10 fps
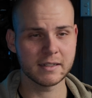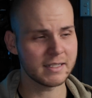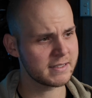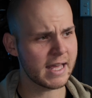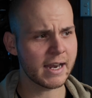
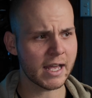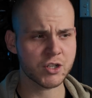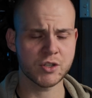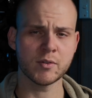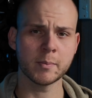does that
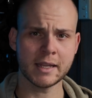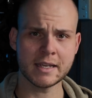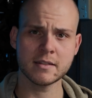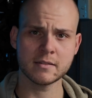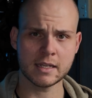actually
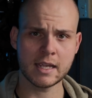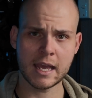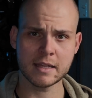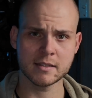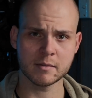replace
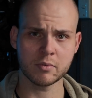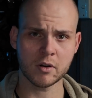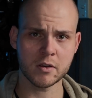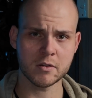Dehancer Pro?